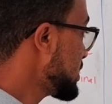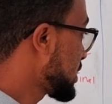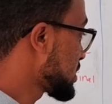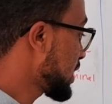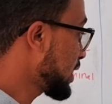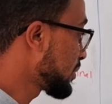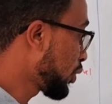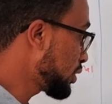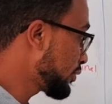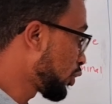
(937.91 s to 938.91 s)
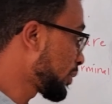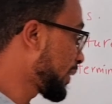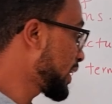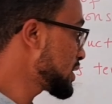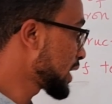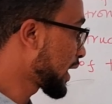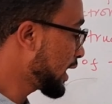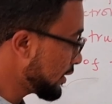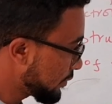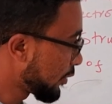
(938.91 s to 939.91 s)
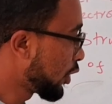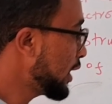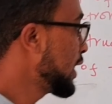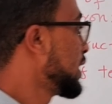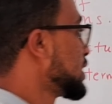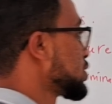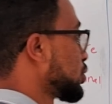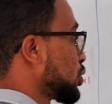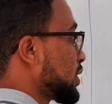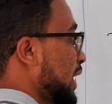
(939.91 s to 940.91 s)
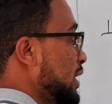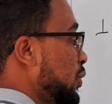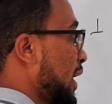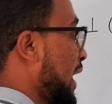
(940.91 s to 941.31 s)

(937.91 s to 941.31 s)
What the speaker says: The second bond, 4 pairs. Again, 4. So totally we